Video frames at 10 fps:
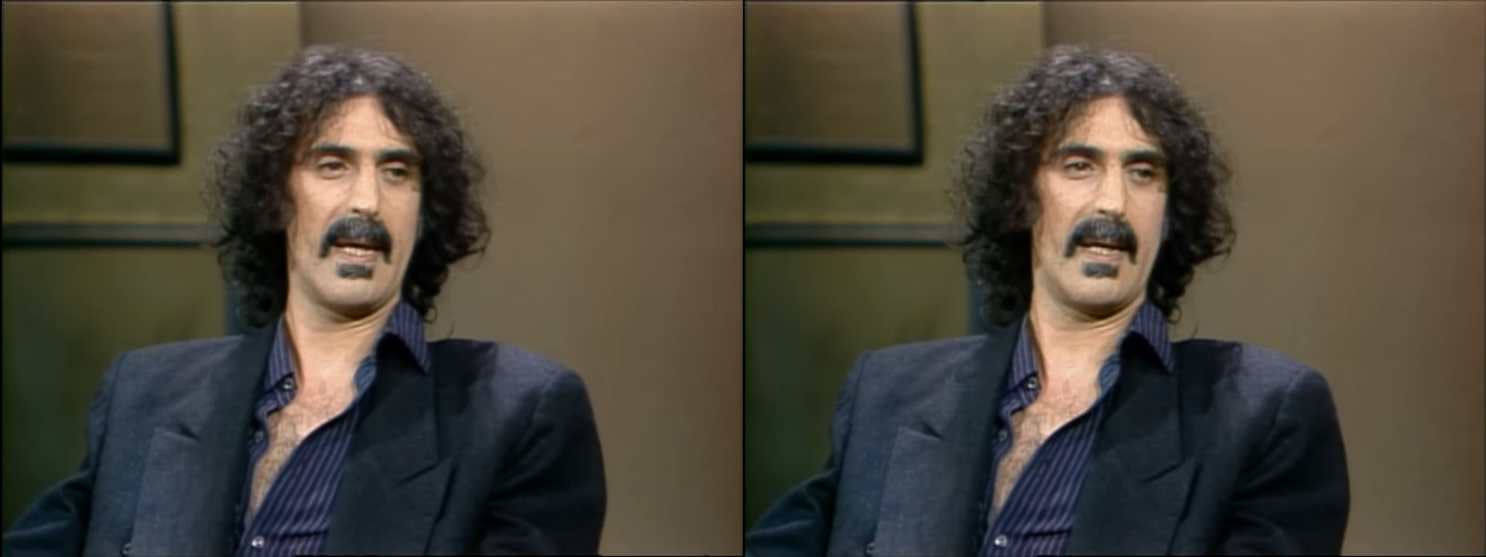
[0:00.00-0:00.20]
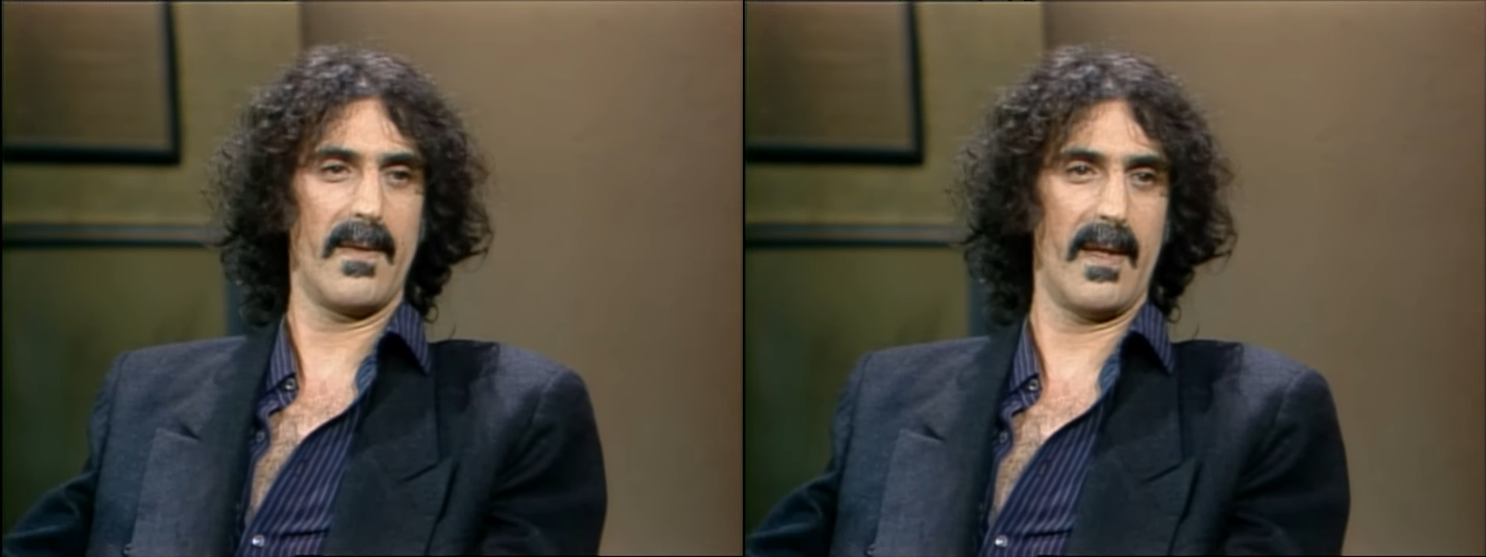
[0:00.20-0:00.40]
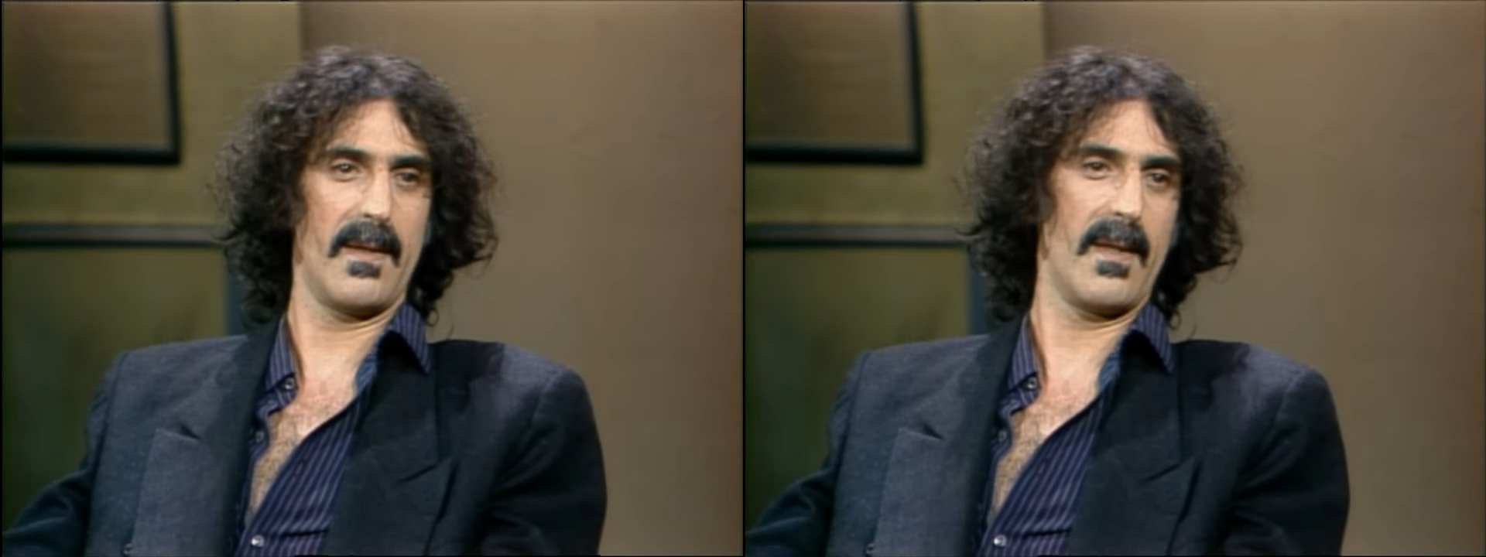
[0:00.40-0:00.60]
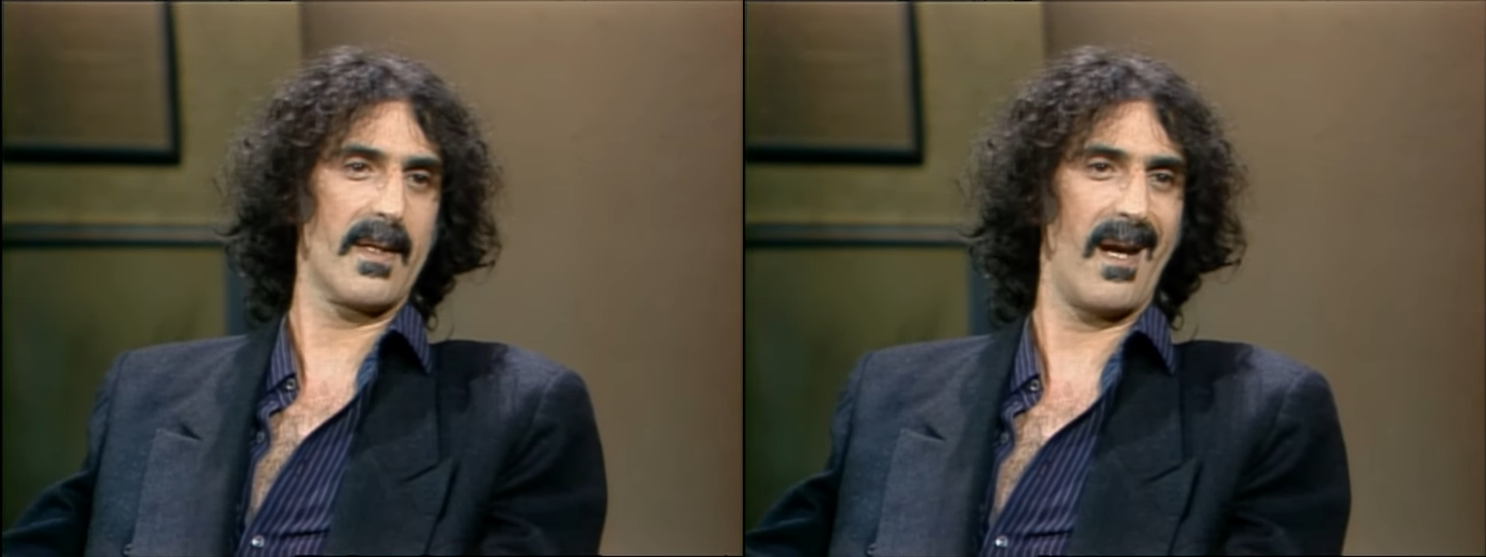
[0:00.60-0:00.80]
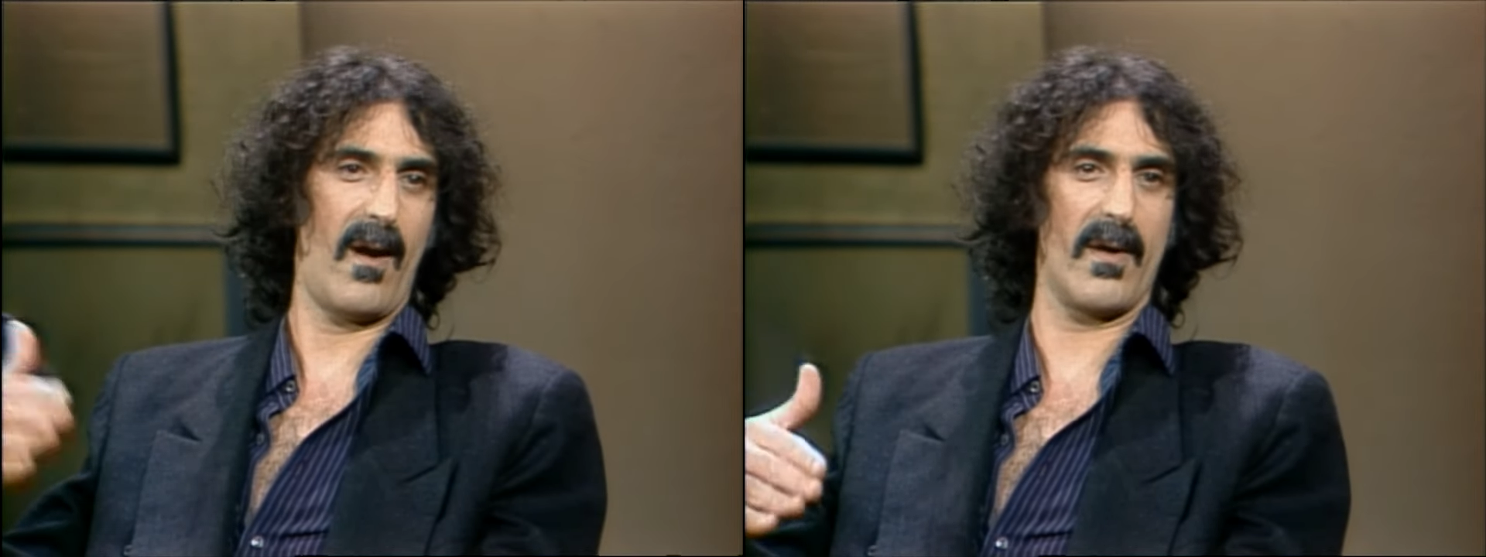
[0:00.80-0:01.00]
And then the
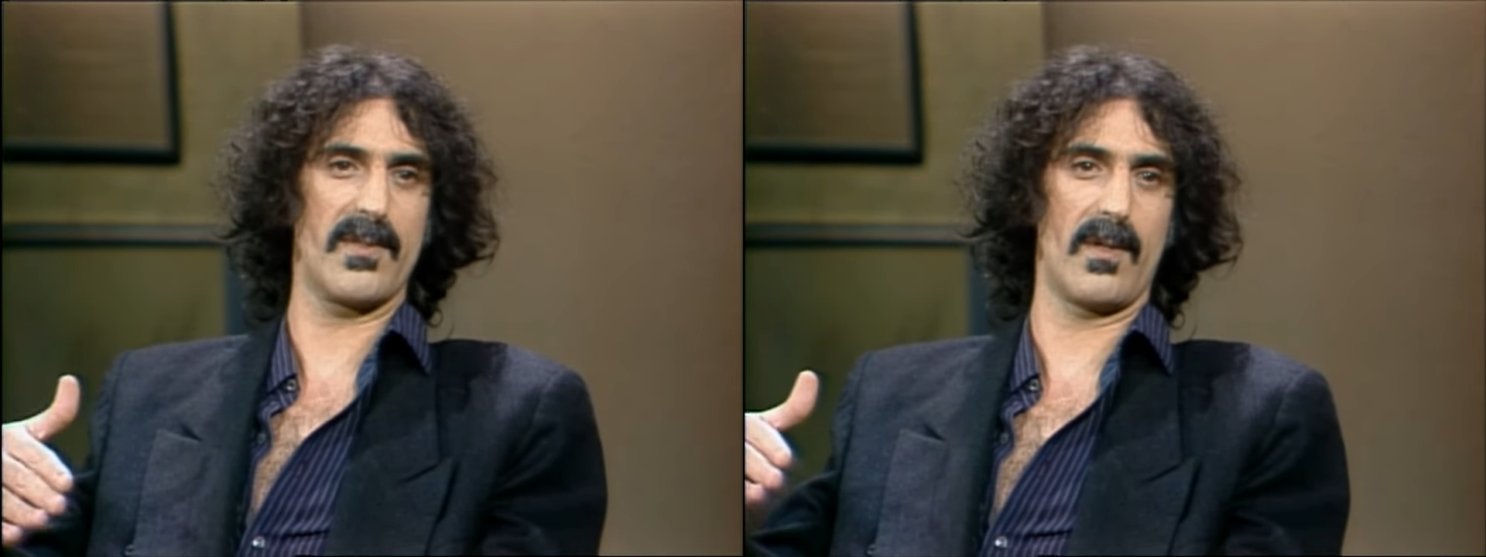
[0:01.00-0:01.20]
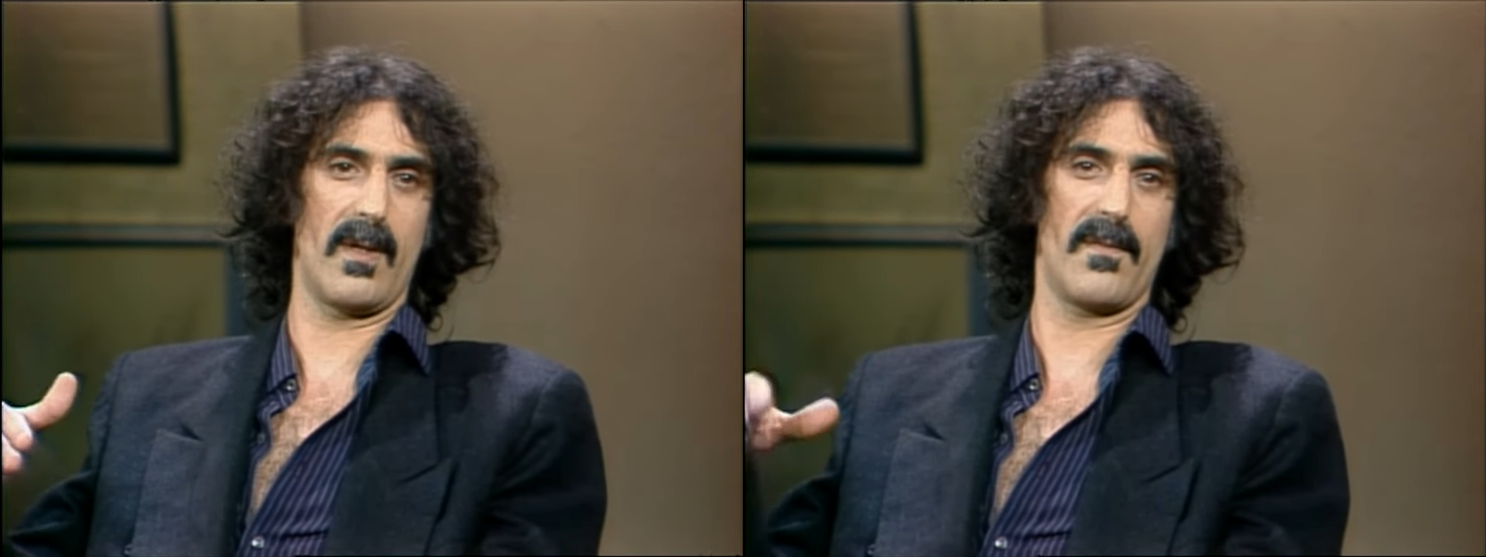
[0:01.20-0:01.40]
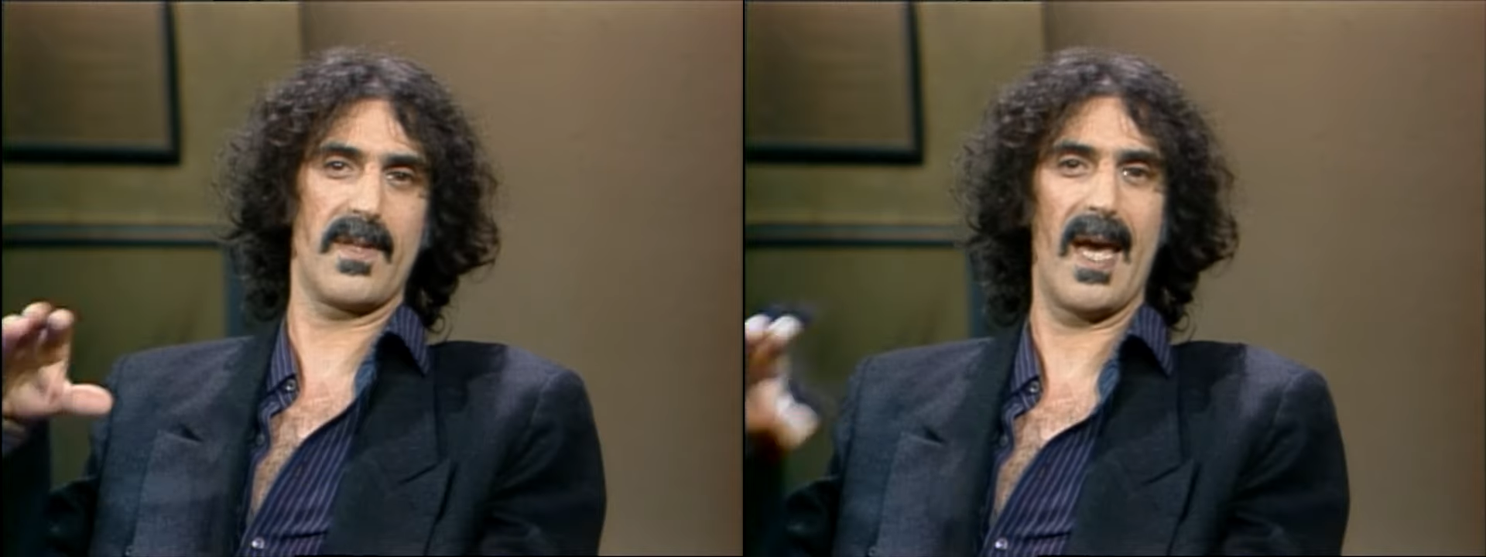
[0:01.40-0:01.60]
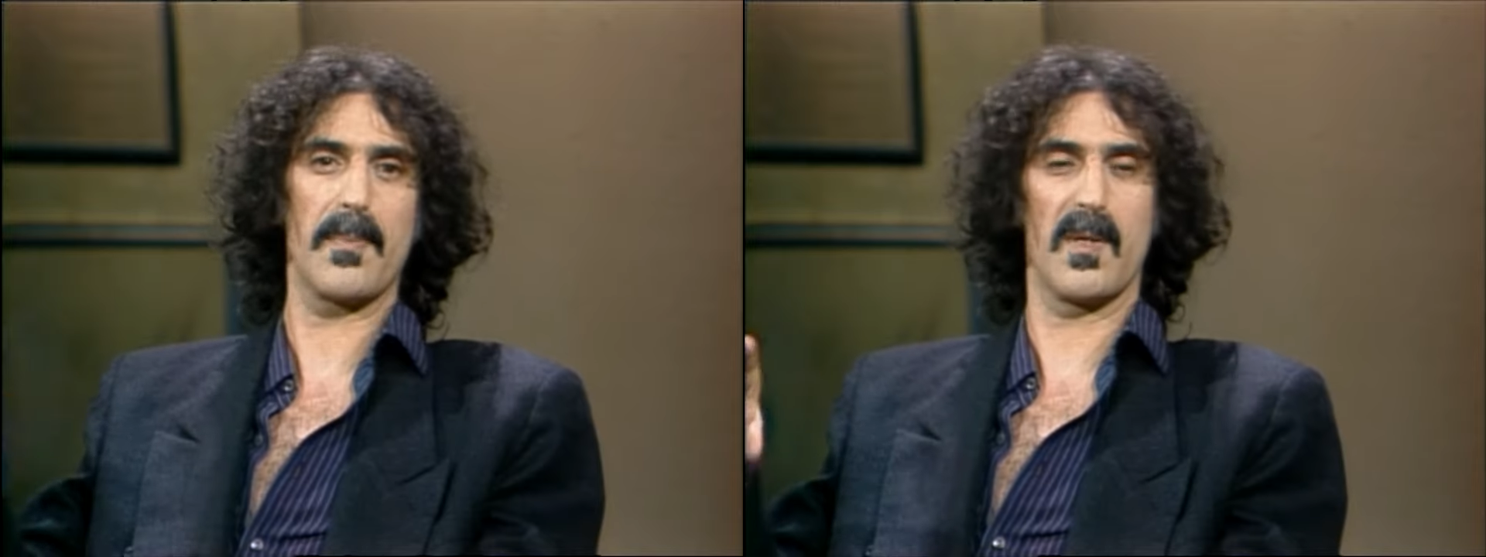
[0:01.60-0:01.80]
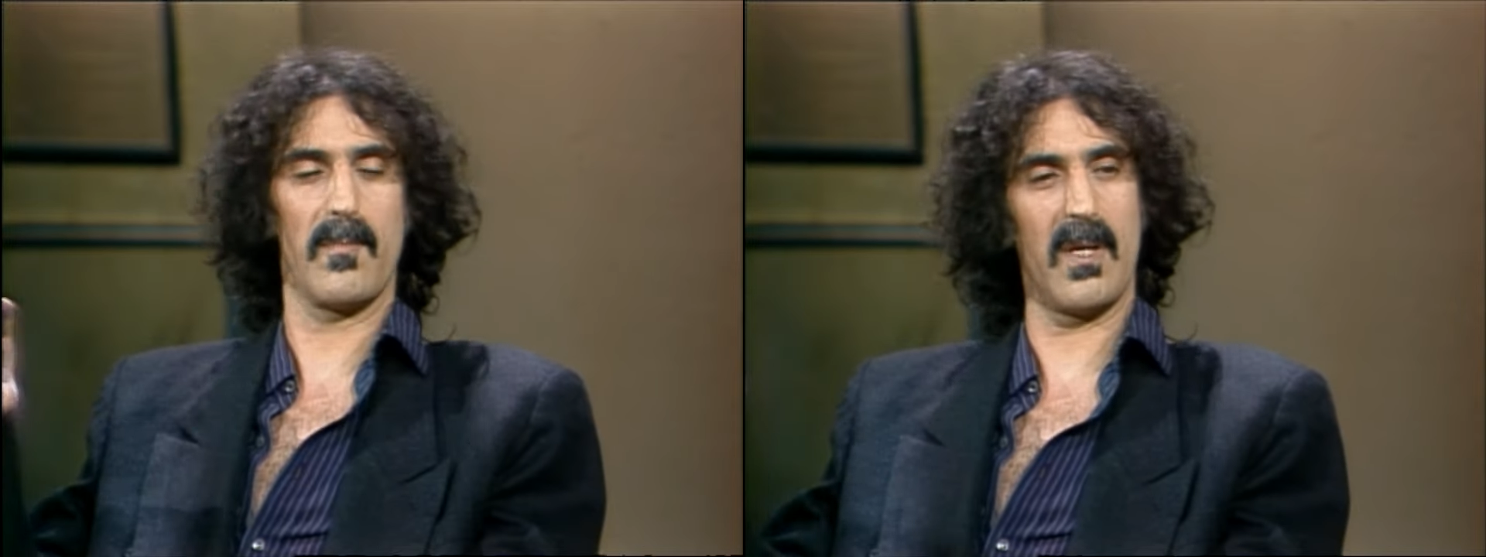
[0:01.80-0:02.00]
character of
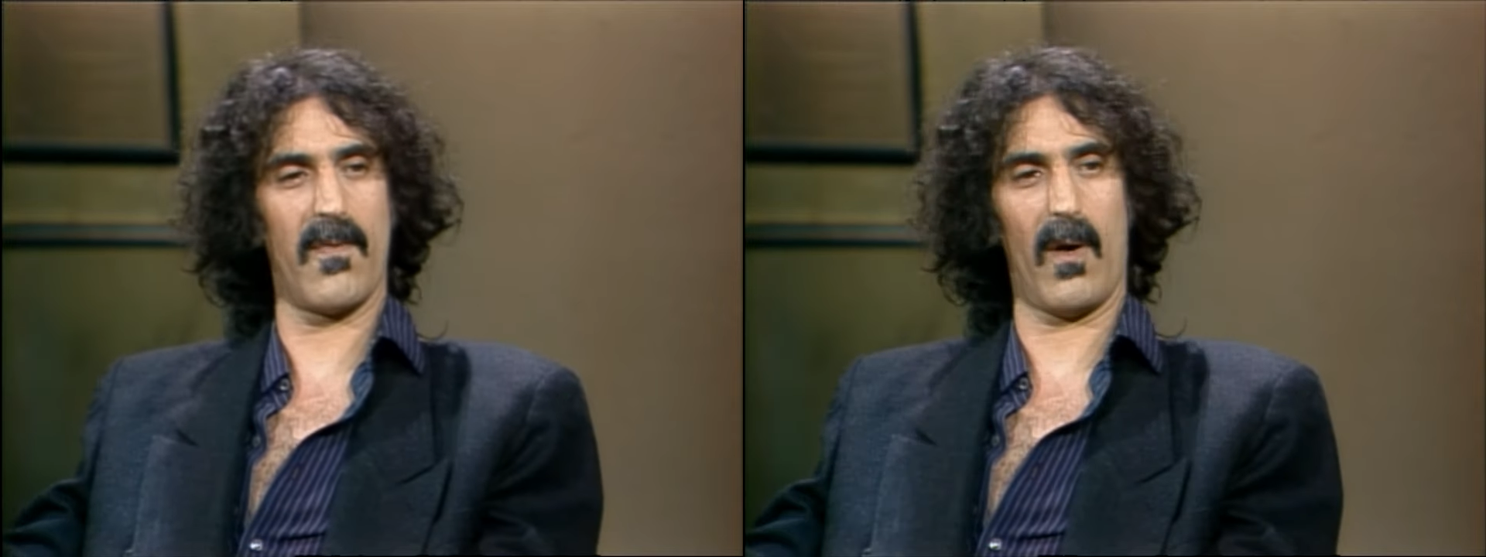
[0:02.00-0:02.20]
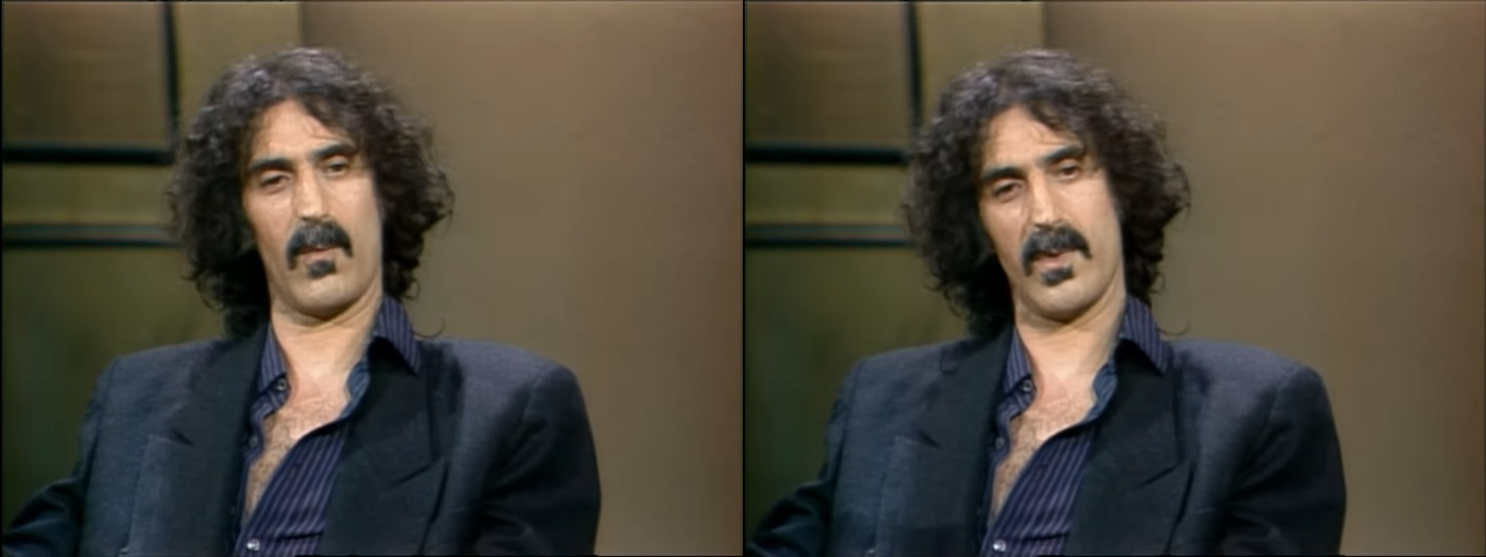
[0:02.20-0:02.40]
Captain Beefheart